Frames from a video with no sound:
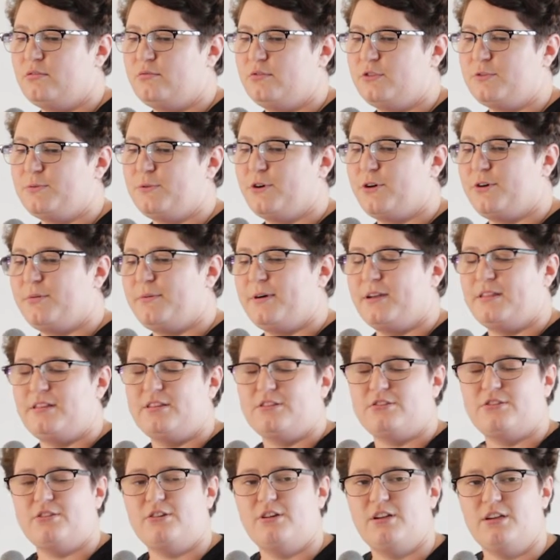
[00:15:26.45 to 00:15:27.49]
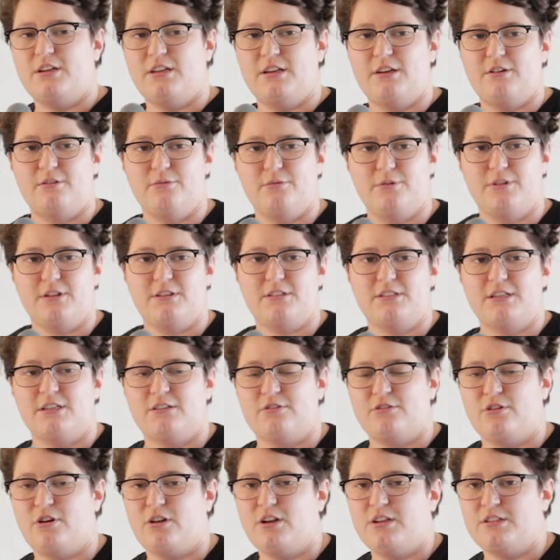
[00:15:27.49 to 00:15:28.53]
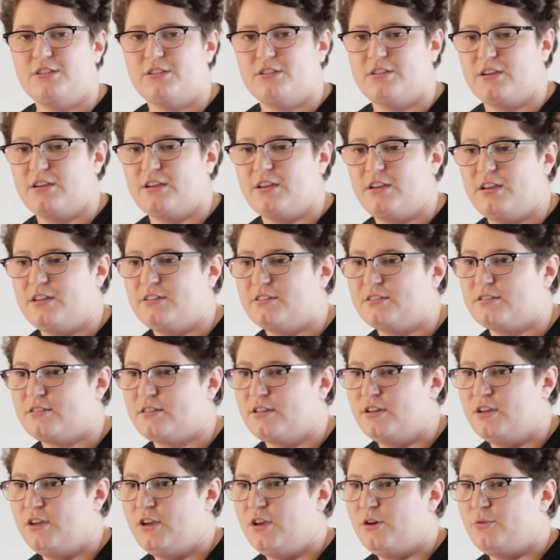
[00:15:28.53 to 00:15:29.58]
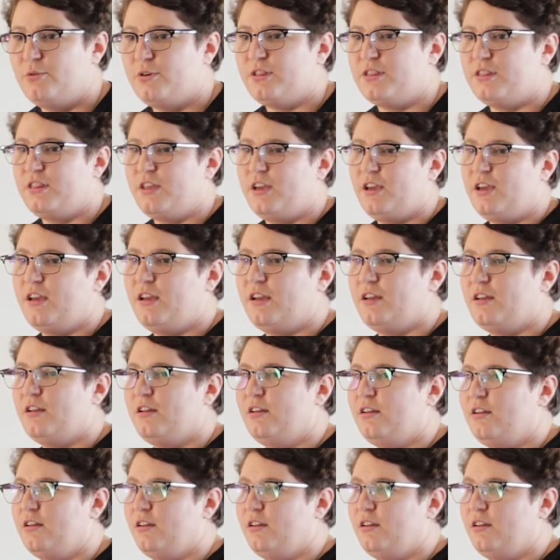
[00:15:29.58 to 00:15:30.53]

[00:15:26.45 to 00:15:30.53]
spoke about this earlier with the technology thing, is with their